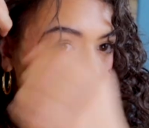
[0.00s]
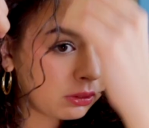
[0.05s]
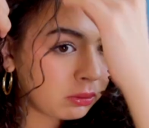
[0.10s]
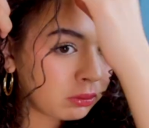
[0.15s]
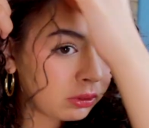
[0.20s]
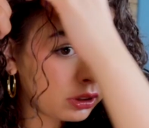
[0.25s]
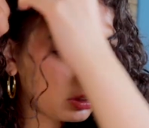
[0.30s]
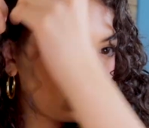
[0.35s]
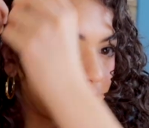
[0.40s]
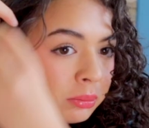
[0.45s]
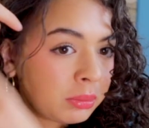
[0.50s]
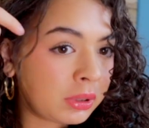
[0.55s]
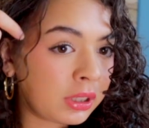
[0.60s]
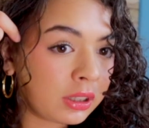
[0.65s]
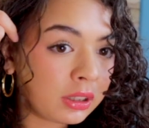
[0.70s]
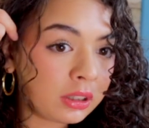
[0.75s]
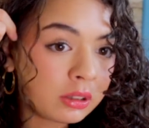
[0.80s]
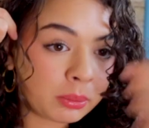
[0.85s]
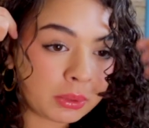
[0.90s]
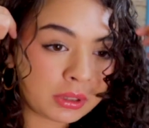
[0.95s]
One can be a
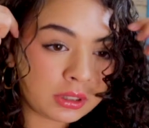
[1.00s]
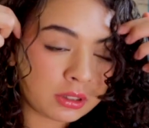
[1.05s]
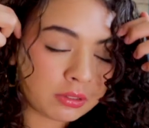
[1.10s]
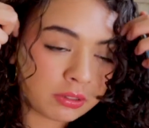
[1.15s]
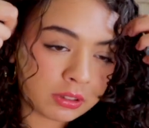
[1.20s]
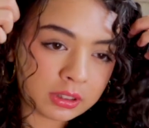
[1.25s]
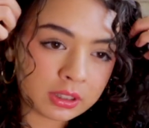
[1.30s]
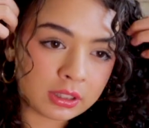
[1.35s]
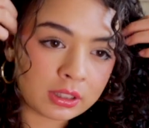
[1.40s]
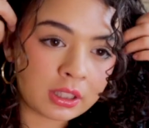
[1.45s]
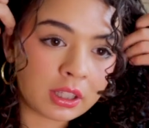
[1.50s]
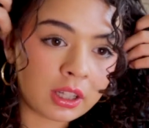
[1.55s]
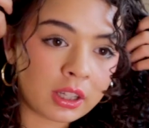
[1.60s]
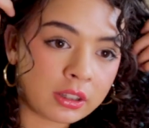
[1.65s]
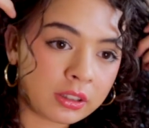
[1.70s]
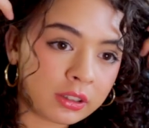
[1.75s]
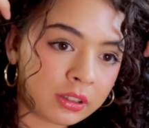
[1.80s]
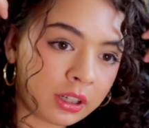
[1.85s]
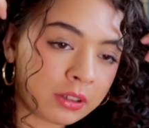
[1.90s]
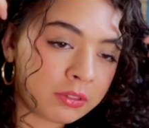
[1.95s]
little bit different than the
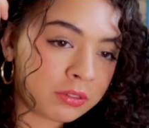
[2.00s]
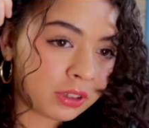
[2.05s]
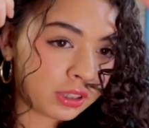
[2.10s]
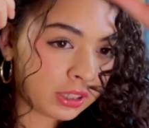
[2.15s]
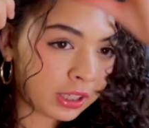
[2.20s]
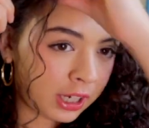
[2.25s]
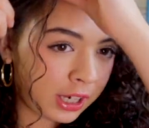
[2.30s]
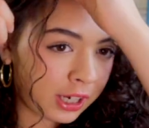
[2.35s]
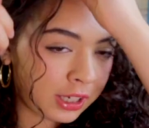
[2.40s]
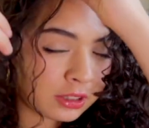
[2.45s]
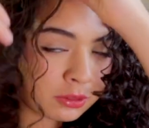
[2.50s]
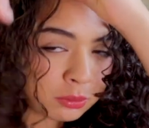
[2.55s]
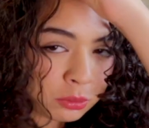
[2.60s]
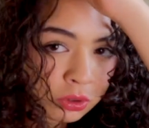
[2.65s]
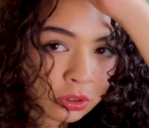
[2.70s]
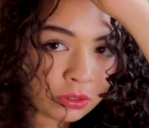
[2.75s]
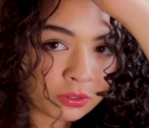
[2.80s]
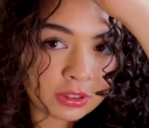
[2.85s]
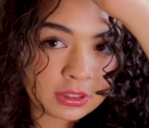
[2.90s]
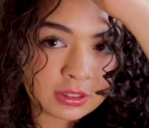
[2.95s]
other. I feel like it adds
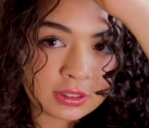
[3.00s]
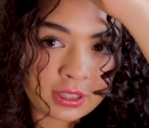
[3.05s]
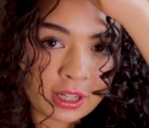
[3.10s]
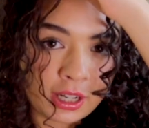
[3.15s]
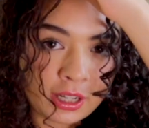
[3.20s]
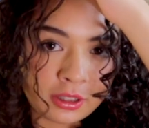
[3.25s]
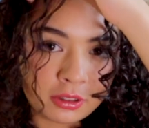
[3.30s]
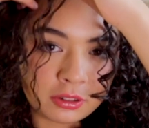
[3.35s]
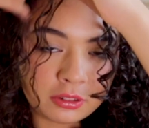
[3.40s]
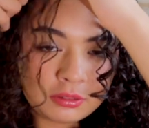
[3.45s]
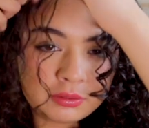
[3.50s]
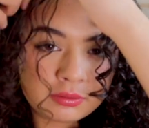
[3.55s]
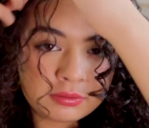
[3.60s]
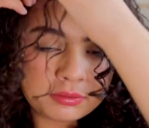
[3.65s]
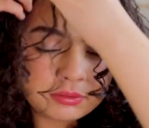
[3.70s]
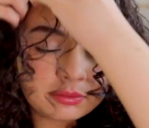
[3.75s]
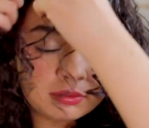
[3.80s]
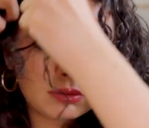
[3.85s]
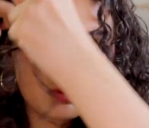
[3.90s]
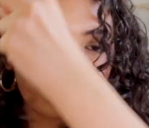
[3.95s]
more of a style.
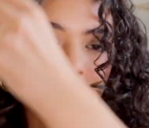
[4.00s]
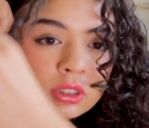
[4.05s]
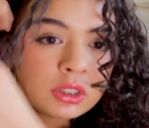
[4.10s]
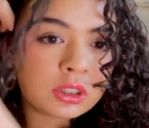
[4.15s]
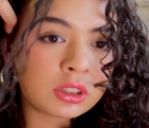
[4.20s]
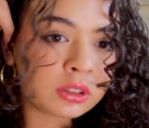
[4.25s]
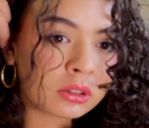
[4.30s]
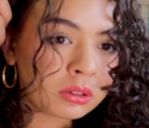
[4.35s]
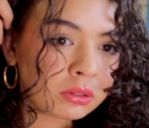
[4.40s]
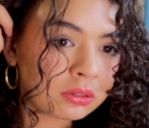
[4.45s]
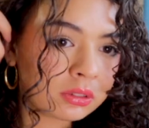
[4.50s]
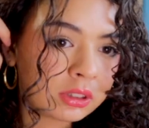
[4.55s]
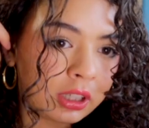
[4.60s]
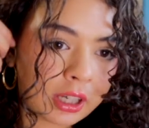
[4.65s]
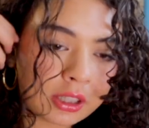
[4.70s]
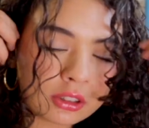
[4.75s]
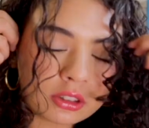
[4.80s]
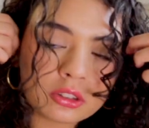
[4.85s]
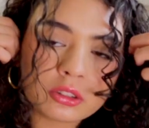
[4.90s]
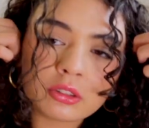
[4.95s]
So
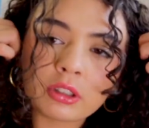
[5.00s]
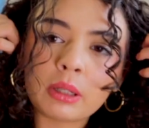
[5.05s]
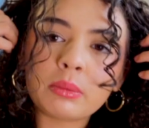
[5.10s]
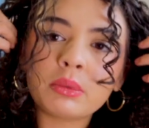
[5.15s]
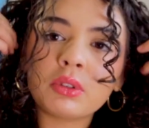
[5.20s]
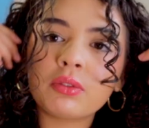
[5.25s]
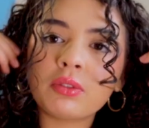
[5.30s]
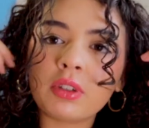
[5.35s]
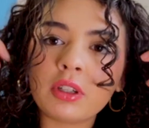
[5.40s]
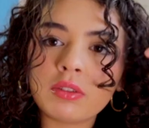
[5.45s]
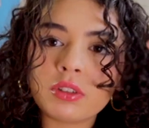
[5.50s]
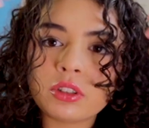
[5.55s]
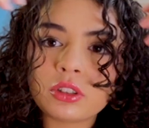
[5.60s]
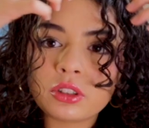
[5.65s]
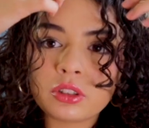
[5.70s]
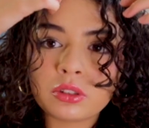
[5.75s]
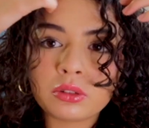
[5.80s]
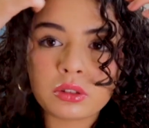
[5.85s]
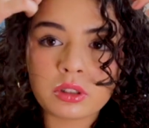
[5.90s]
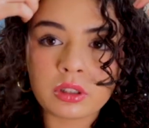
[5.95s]
yeah, just grab your favorite
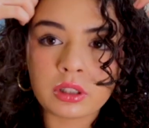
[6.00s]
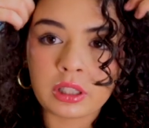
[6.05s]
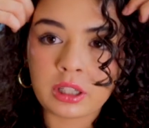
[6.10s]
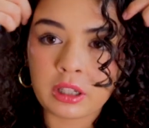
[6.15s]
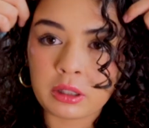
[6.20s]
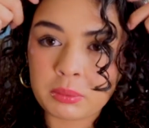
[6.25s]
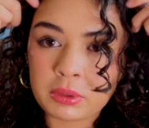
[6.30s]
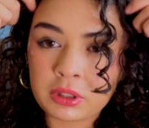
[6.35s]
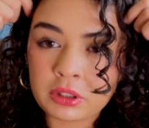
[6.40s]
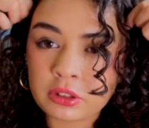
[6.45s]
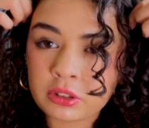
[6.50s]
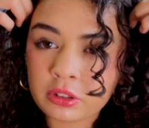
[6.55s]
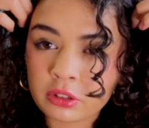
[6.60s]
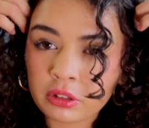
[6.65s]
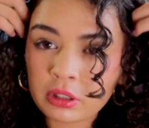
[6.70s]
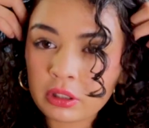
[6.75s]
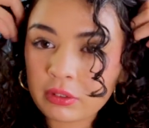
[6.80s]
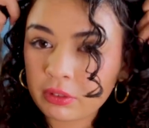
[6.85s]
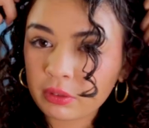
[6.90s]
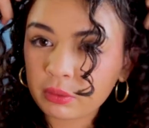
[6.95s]
2 curly hair pieces, or
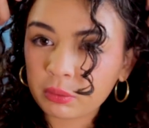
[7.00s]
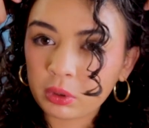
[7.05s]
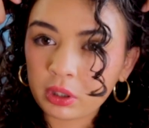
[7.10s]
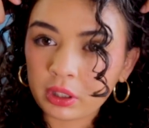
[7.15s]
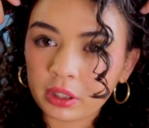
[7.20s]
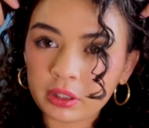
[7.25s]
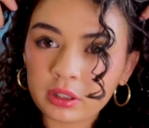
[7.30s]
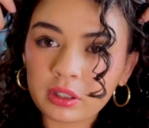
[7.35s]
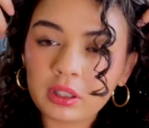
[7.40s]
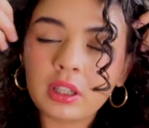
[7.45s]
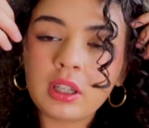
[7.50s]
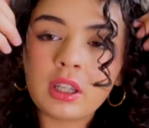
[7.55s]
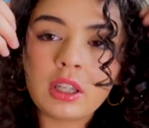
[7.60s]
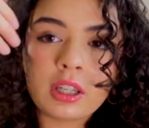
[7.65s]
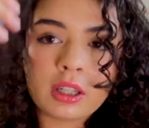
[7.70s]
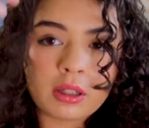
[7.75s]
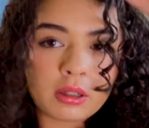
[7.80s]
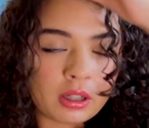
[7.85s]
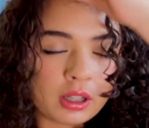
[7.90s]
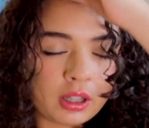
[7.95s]
even 1,
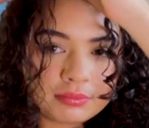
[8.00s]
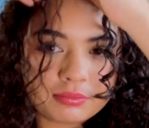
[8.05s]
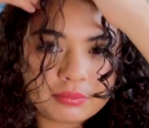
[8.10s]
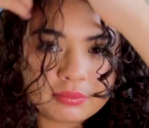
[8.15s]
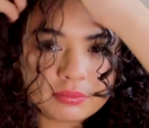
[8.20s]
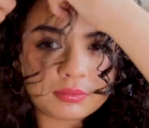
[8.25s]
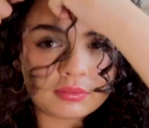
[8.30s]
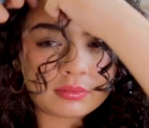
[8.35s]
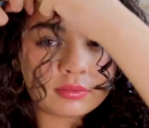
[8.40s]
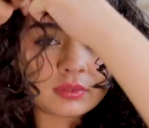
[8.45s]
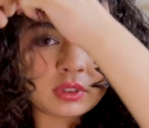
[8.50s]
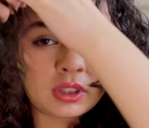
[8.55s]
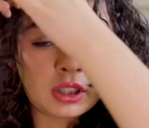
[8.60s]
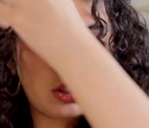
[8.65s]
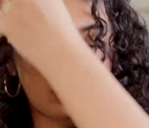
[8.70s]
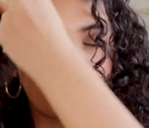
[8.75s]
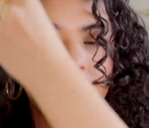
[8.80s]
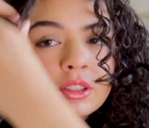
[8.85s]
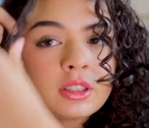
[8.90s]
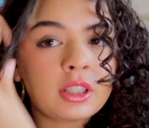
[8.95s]

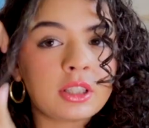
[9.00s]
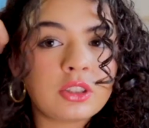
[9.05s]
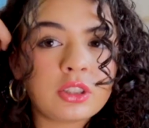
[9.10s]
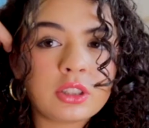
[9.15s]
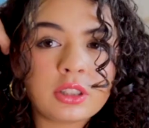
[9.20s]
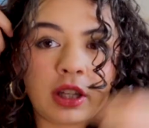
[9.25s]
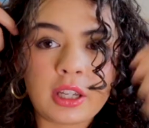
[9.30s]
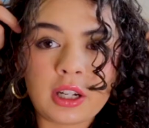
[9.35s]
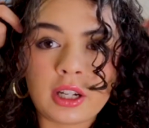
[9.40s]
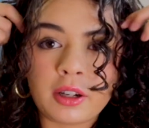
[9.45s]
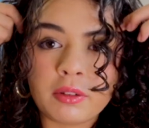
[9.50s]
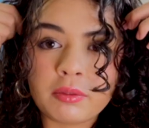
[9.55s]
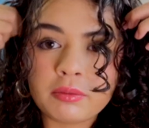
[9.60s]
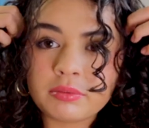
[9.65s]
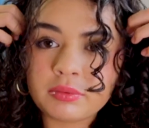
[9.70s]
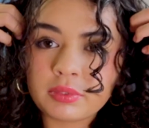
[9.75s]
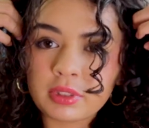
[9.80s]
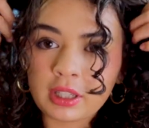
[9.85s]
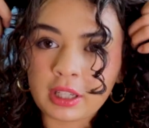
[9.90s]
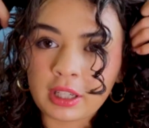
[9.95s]
and just section that out.
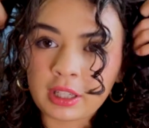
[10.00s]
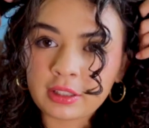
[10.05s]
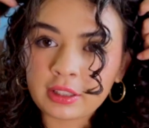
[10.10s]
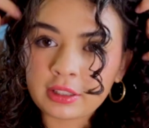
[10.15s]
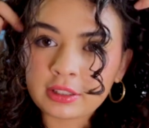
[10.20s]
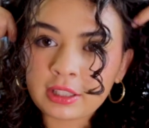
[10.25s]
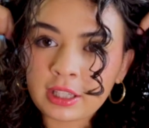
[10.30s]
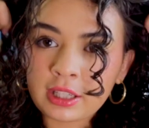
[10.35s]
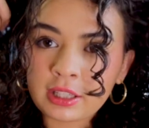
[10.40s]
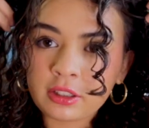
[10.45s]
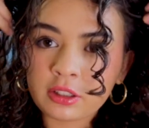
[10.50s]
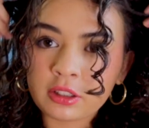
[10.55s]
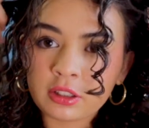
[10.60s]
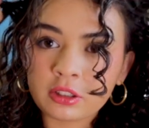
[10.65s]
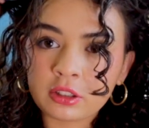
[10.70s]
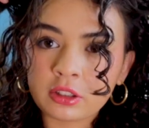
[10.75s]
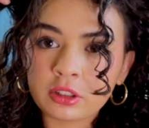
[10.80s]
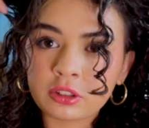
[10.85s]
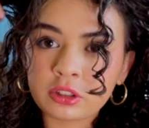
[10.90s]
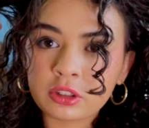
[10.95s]
And then take
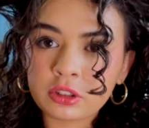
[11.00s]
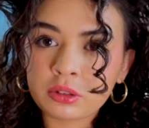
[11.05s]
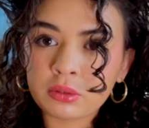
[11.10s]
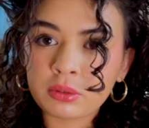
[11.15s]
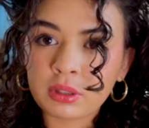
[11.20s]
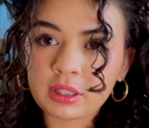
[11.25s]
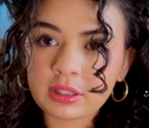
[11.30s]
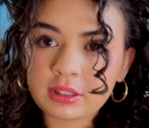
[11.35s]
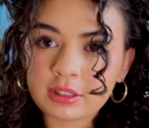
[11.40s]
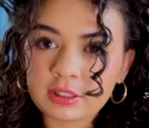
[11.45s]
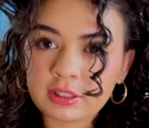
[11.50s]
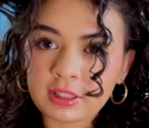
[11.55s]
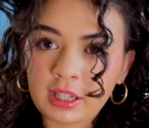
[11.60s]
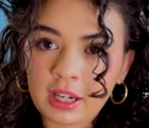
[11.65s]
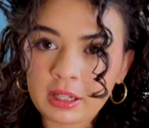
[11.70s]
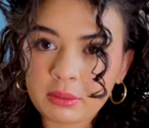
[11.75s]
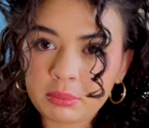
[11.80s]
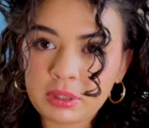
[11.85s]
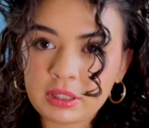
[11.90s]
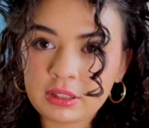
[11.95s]
your 2
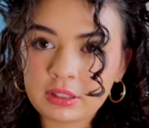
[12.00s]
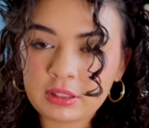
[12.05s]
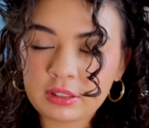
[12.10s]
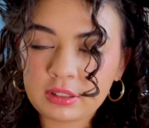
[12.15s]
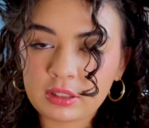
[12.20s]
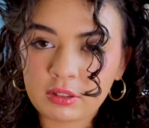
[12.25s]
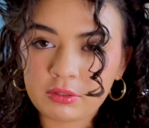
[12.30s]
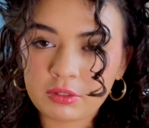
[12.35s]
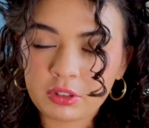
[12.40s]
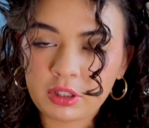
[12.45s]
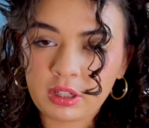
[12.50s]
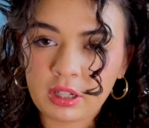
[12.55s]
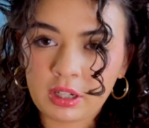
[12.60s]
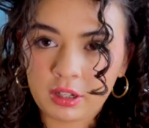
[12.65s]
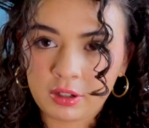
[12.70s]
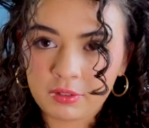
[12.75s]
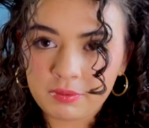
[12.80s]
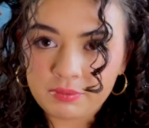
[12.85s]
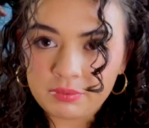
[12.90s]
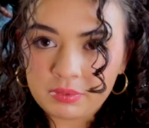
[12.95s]
side pieces of your
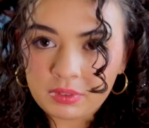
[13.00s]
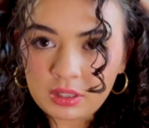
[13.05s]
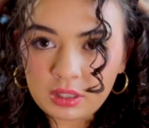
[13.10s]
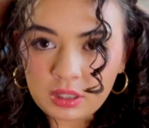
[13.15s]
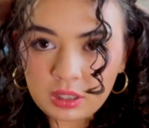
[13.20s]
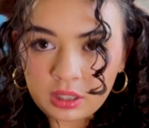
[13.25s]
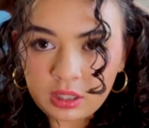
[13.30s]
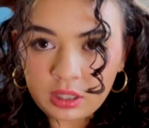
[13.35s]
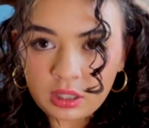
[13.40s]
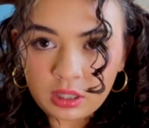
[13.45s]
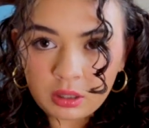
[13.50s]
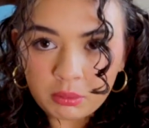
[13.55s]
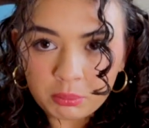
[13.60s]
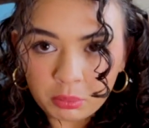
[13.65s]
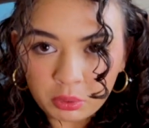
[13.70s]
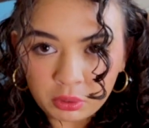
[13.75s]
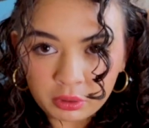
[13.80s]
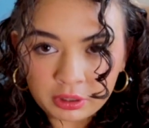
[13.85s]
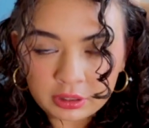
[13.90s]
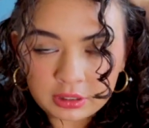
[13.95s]
hair,
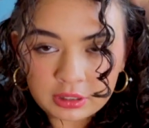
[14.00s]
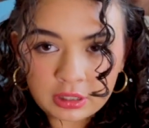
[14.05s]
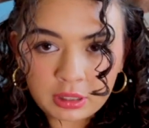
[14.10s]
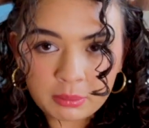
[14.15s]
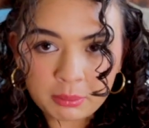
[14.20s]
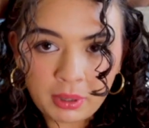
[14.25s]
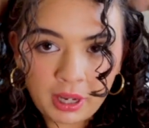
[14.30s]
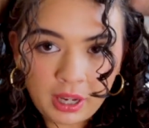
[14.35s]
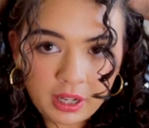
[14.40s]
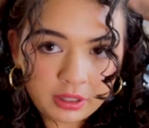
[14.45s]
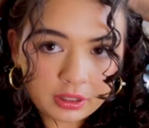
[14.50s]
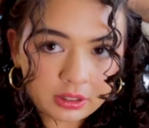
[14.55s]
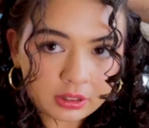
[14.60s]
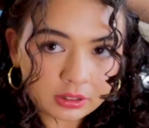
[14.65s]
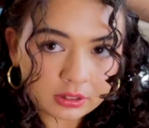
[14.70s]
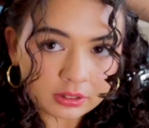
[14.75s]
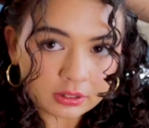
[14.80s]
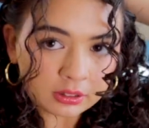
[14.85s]
pull it to the back.